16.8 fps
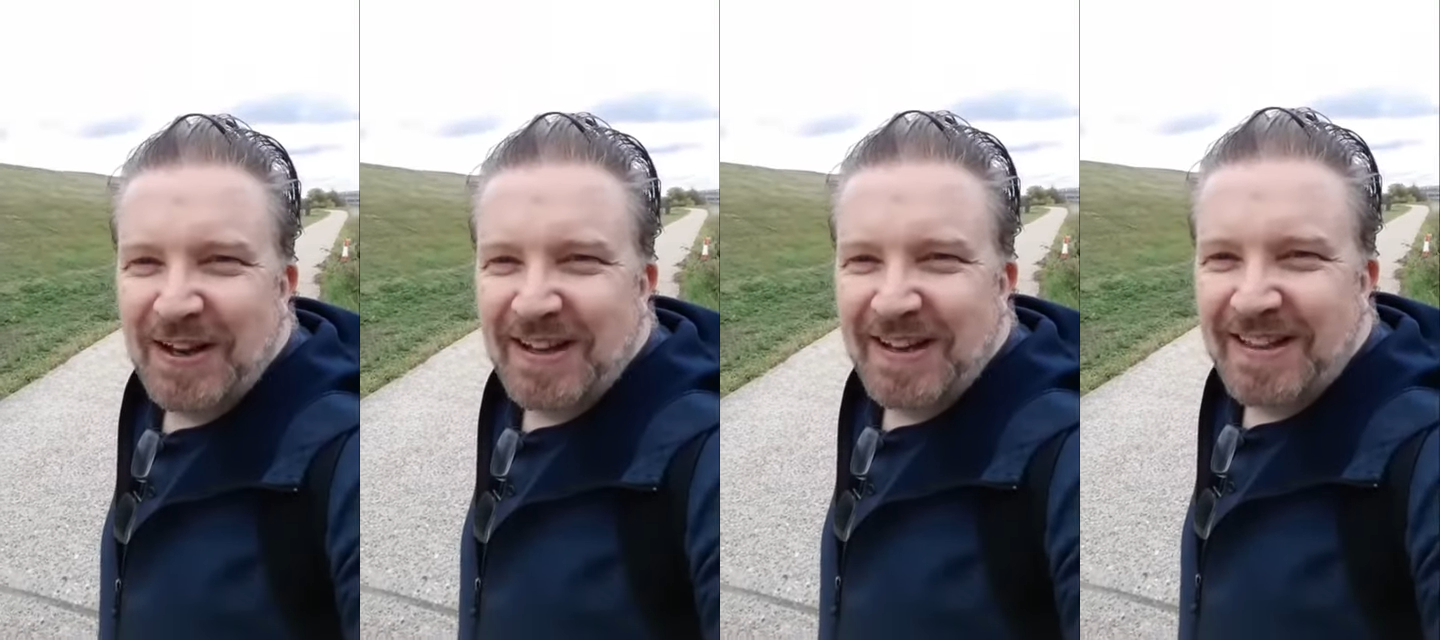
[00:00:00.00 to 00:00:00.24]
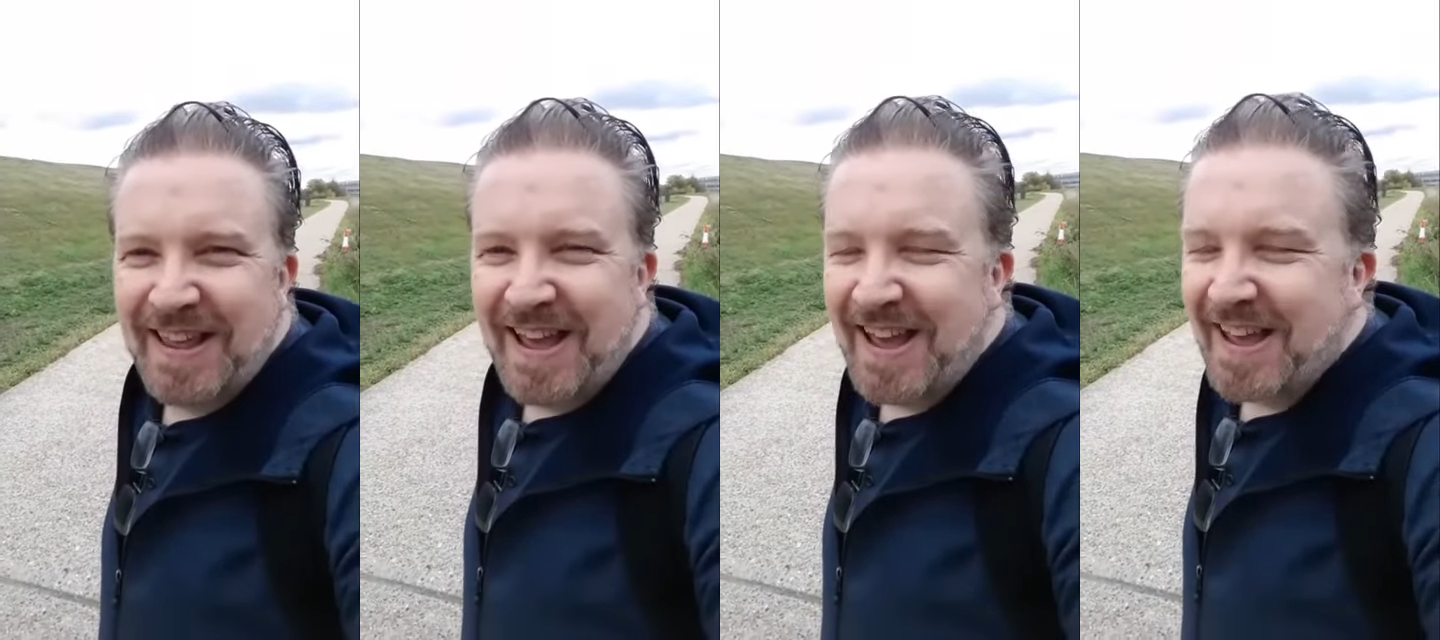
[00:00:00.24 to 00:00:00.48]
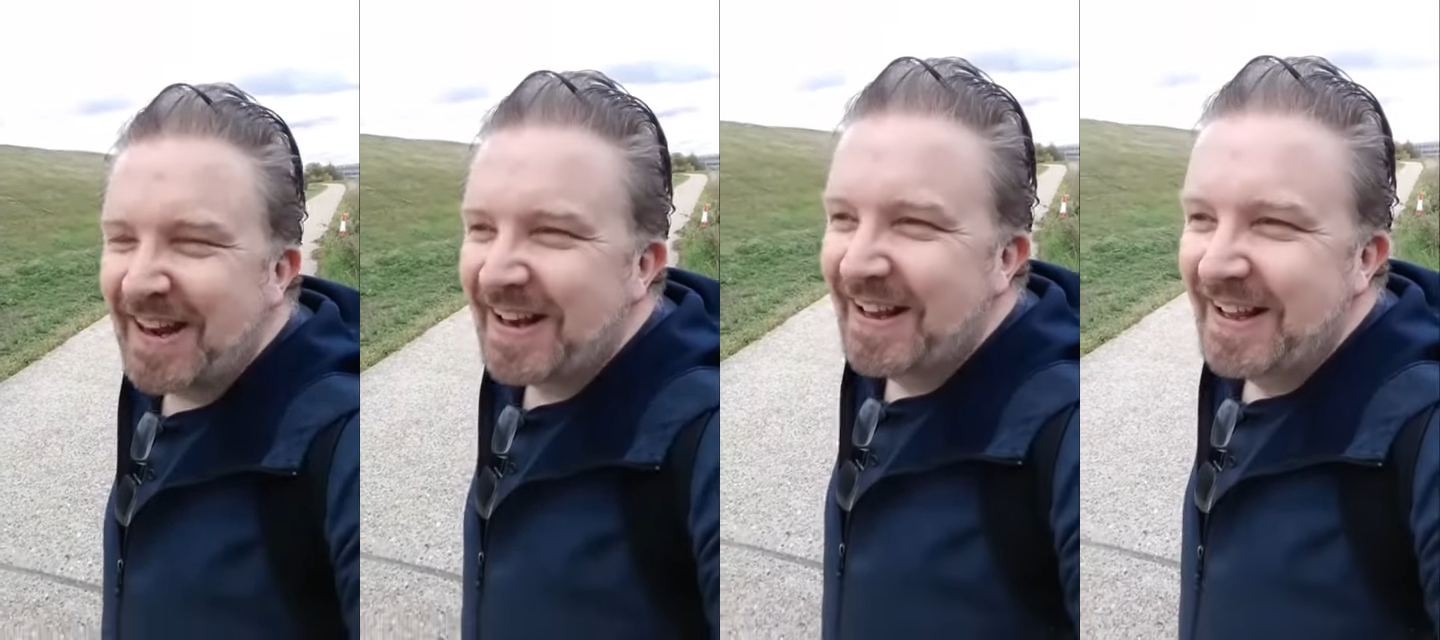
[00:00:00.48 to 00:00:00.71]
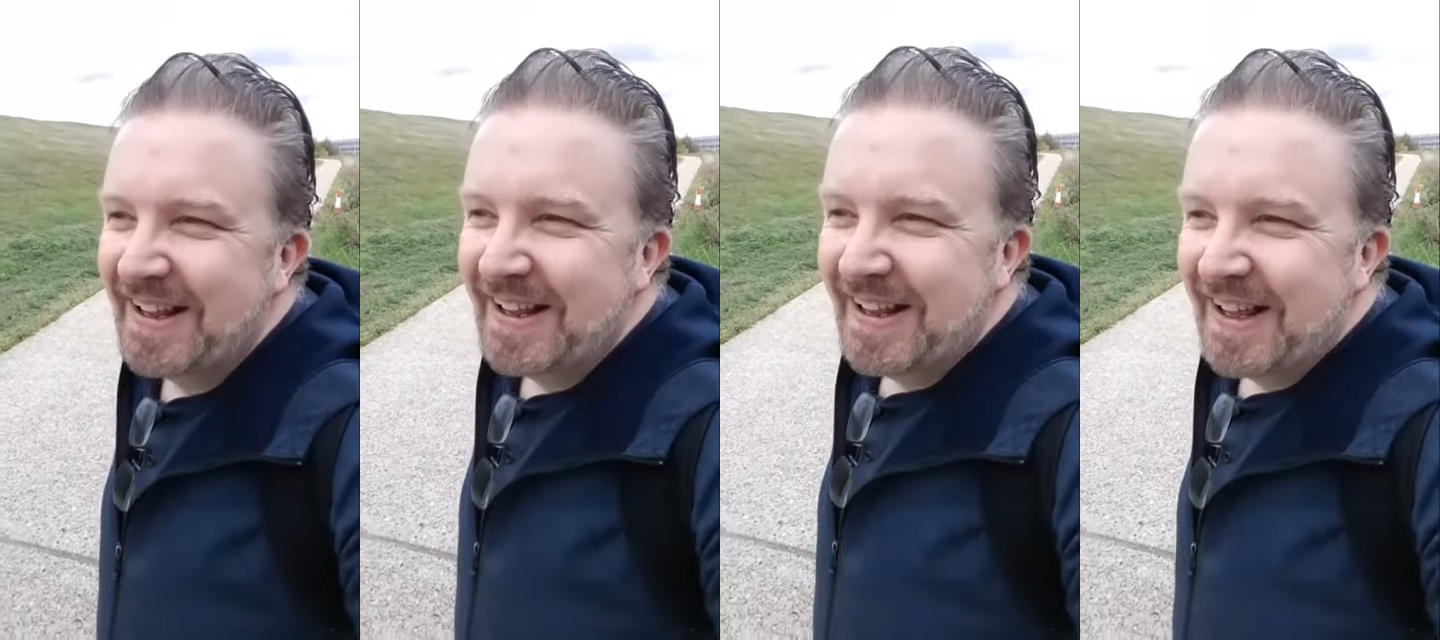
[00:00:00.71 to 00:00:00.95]
like that,
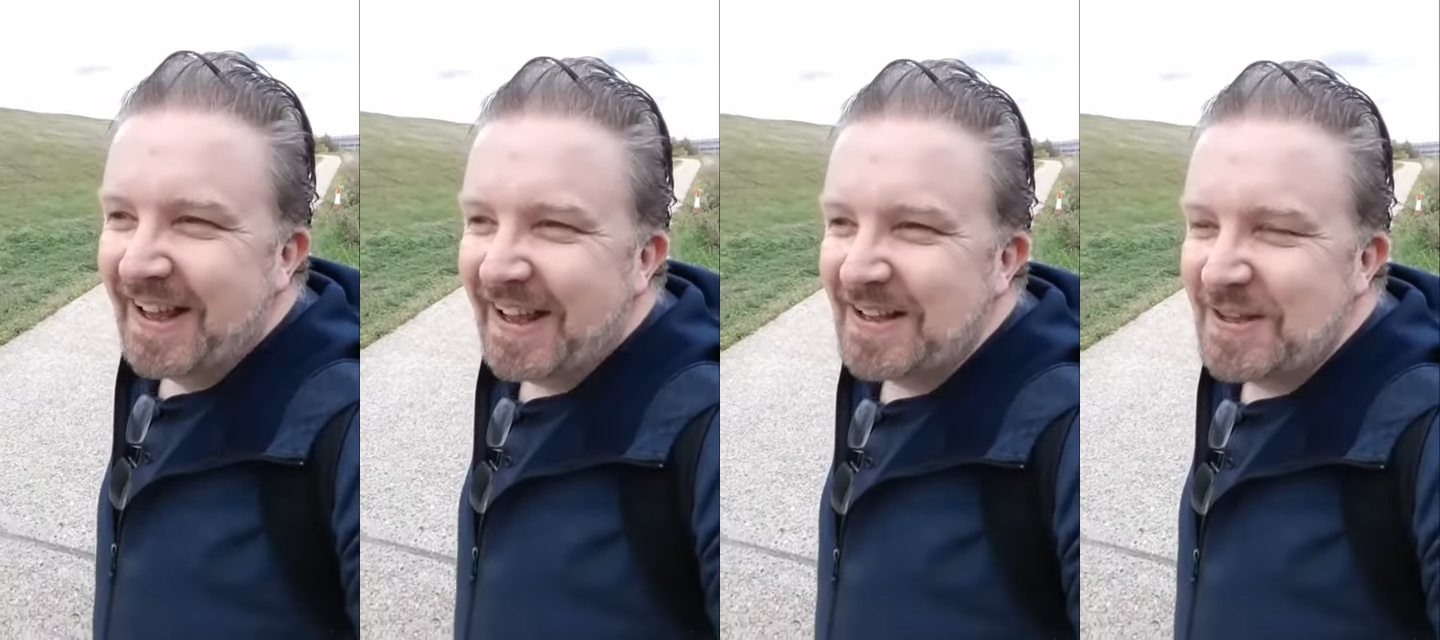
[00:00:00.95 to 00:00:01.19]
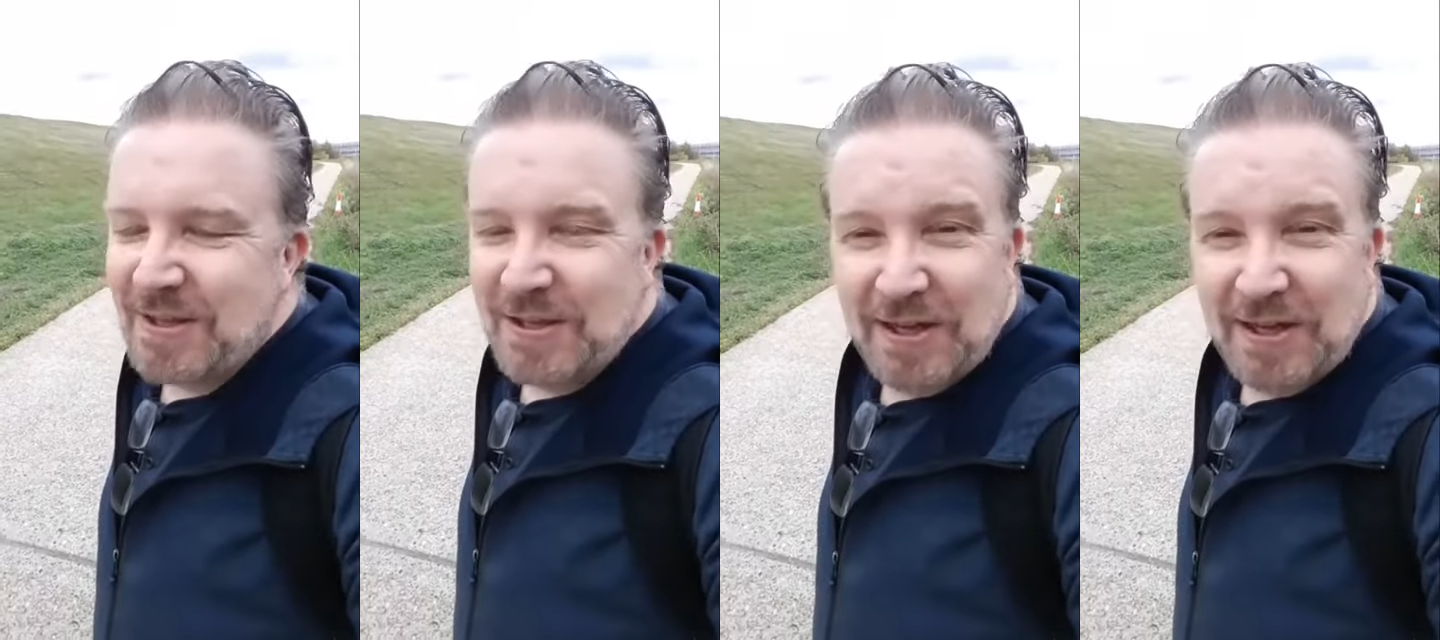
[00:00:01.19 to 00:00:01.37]
and she